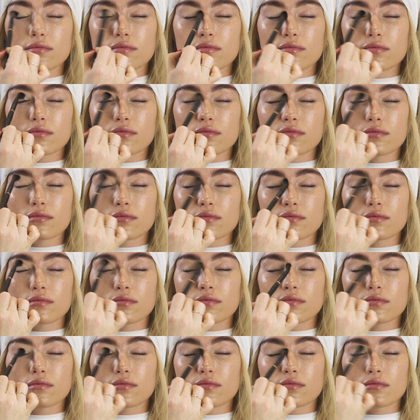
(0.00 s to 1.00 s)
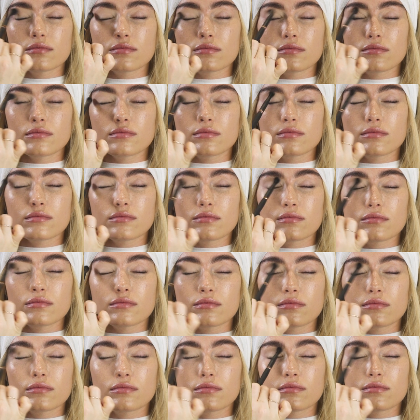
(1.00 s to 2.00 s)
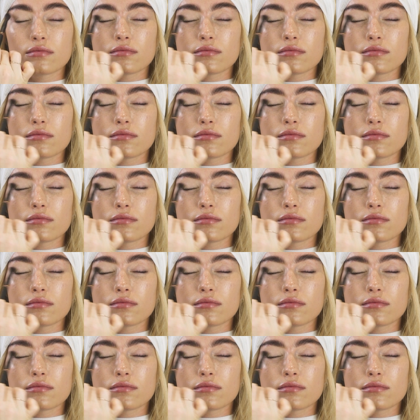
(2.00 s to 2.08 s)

(silence)